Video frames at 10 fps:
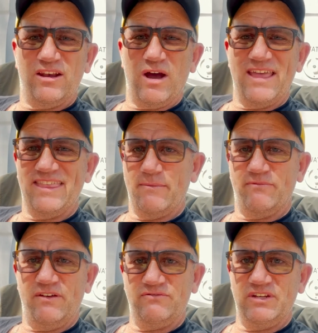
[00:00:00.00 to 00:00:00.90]
I had the
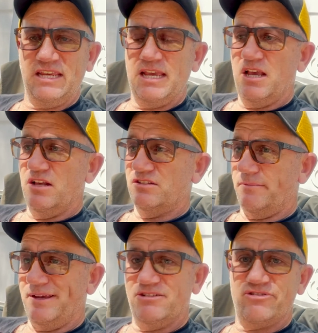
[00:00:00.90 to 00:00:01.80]
M50, so it'd
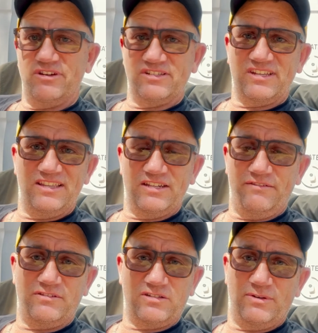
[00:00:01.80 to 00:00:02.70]
be interesting to see the
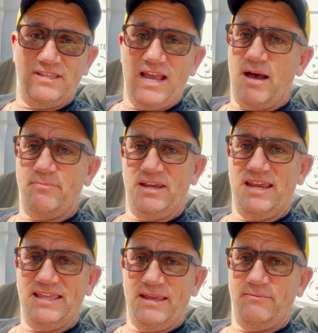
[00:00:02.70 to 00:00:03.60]
difference between the RP
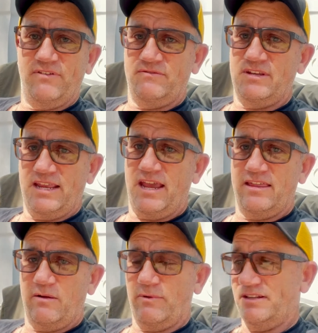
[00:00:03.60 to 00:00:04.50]
and the M50 and how
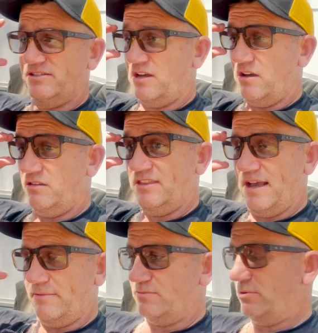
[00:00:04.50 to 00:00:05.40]
that went. So that
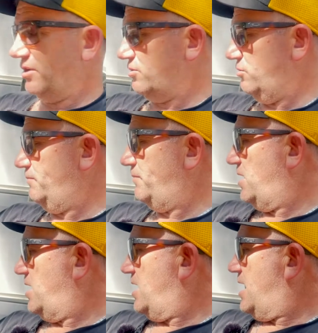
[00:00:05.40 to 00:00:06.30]
was pretty cool.
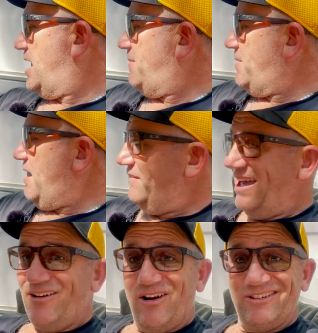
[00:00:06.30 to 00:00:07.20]
Other than that,
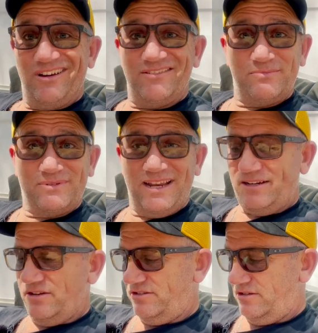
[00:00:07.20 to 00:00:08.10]
I do have some tech
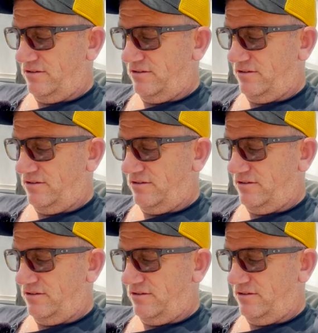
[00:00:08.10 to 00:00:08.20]
news.